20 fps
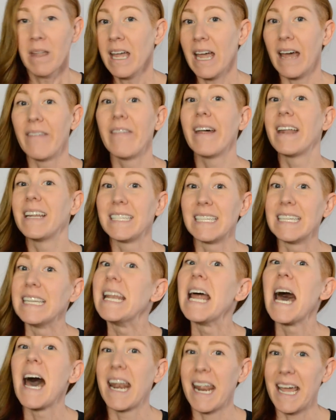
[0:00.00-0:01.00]
And that is
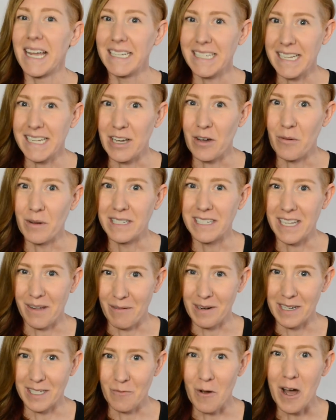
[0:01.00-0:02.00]
not ideal when
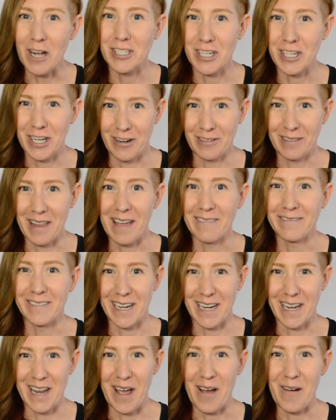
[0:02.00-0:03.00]
someone is watching your live
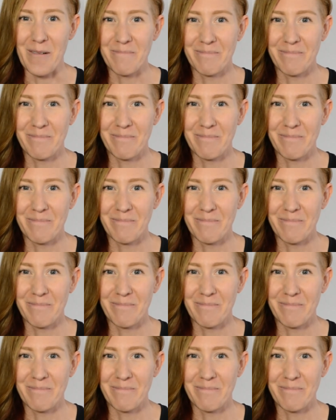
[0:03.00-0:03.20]
video.